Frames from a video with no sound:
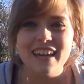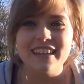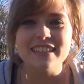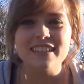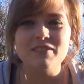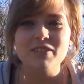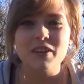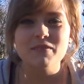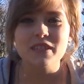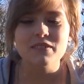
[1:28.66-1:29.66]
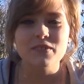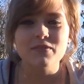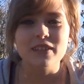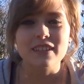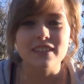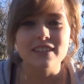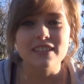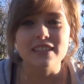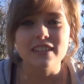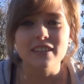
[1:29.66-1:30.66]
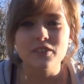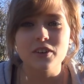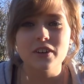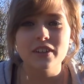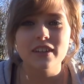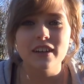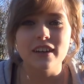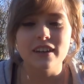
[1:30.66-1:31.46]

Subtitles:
And sometimes even with concealer on,